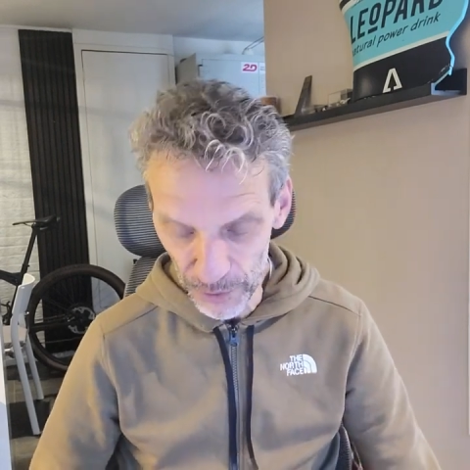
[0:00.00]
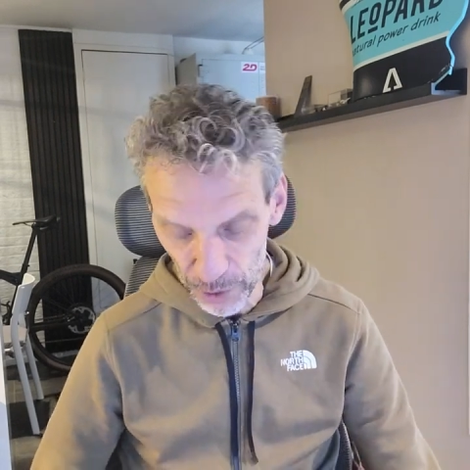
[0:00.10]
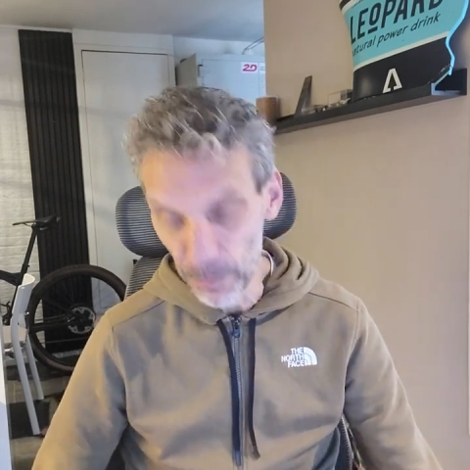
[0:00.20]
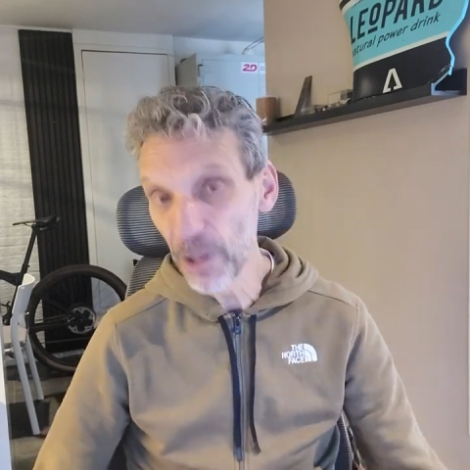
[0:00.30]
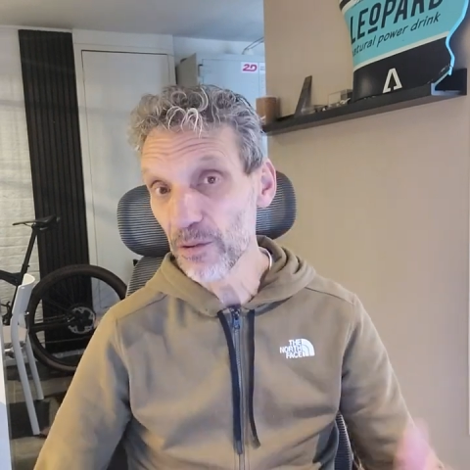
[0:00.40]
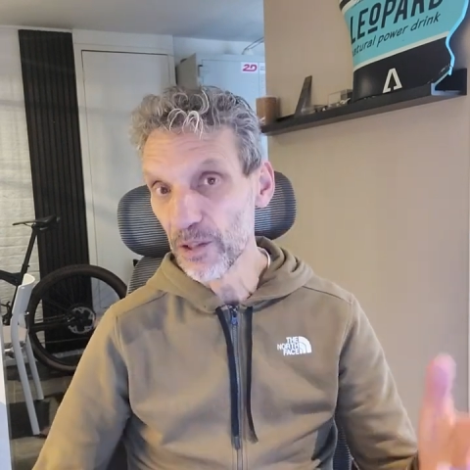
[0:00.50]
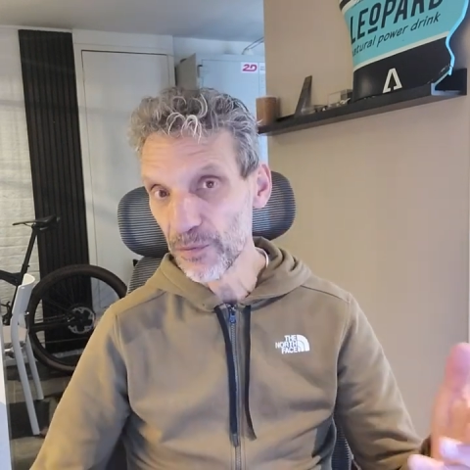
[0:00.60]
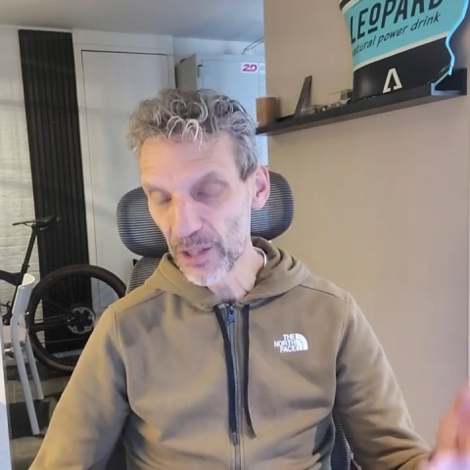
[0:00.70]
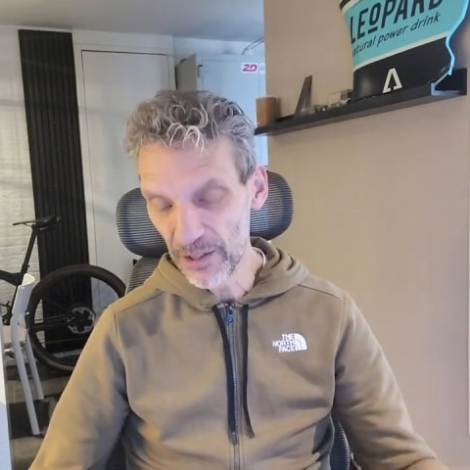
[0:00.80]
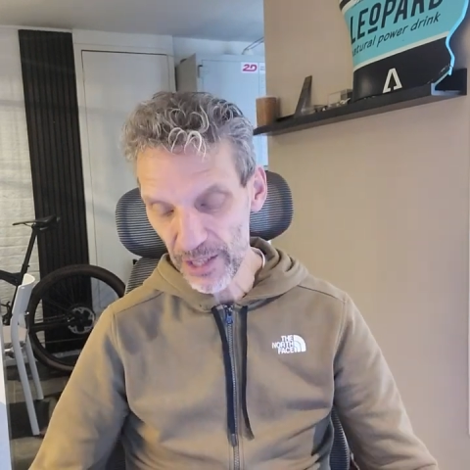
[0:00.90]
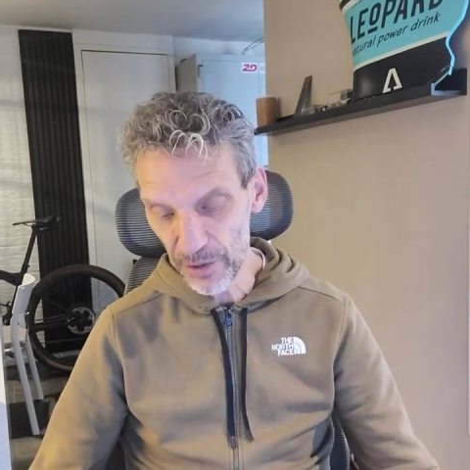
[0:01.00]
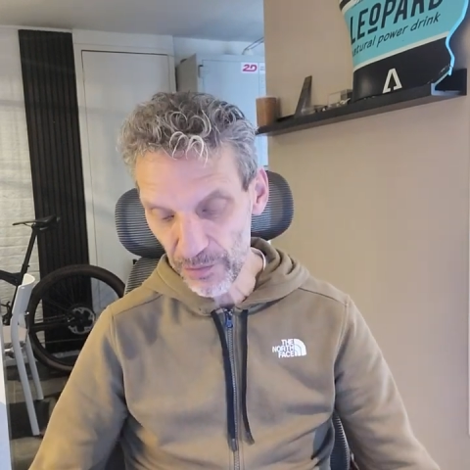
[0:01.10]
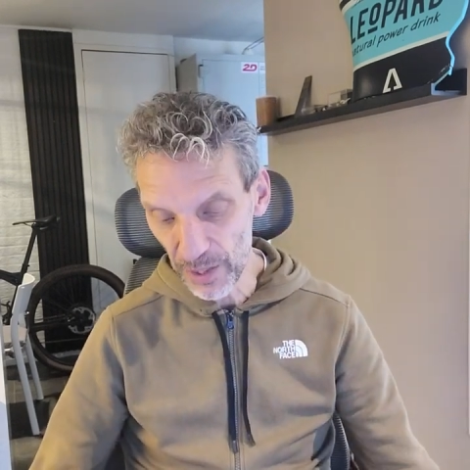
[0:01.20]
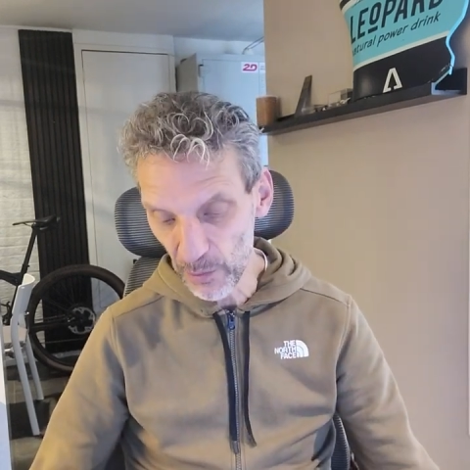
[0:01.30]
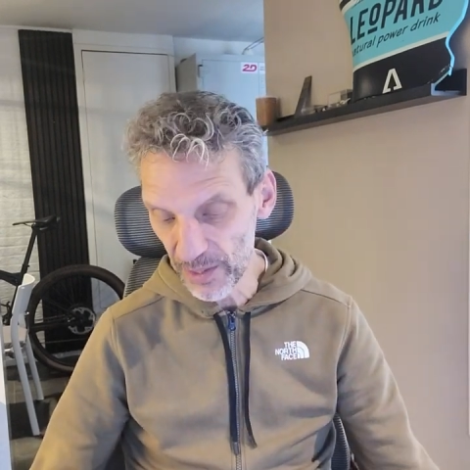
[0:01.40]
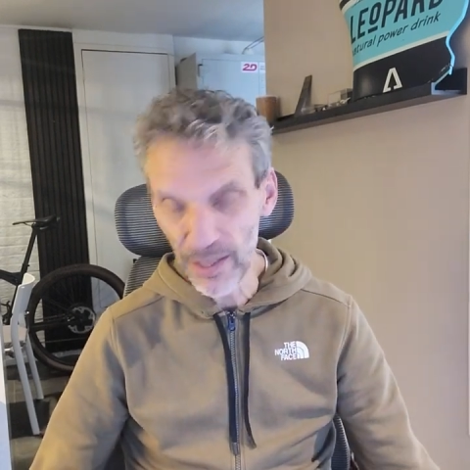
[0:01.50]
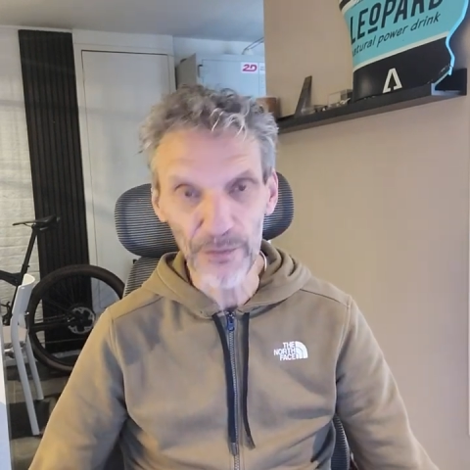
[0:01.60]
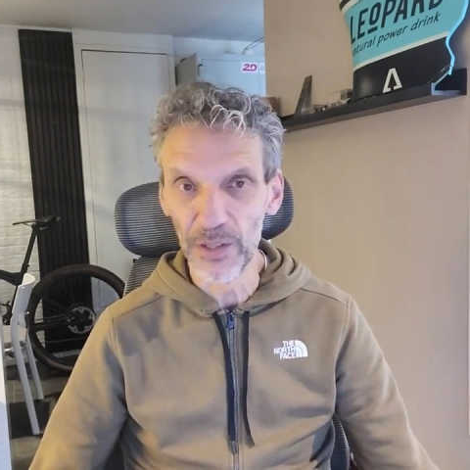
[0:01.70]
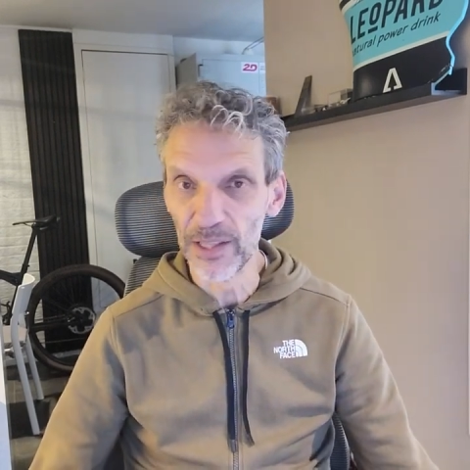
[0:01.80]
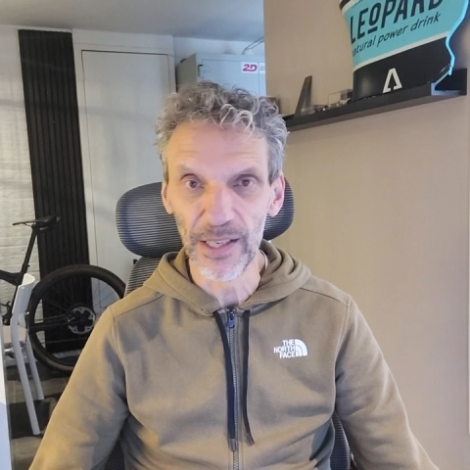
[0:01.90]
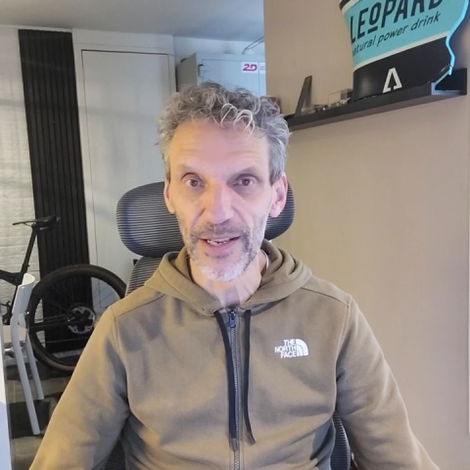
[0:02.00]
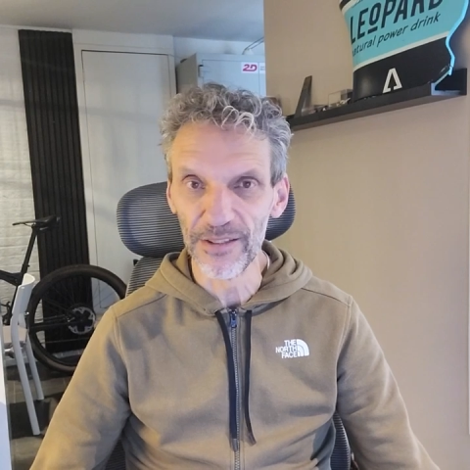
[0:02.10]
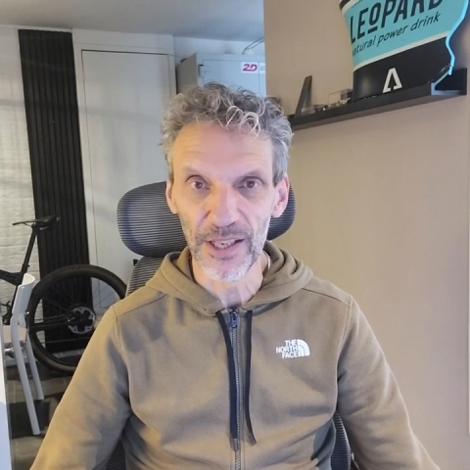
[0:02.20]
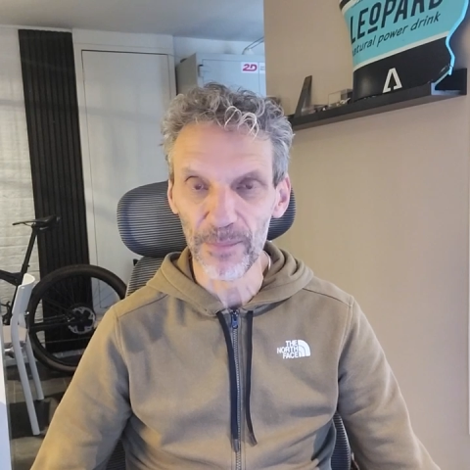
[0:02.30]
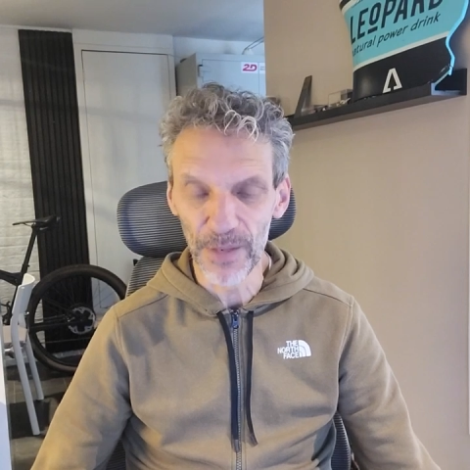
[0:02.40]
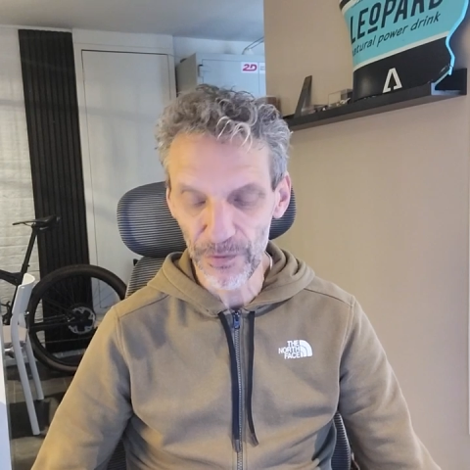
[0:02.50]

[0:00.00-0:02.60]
for tomorrow or for the rest of the year? Well, definitely KTM.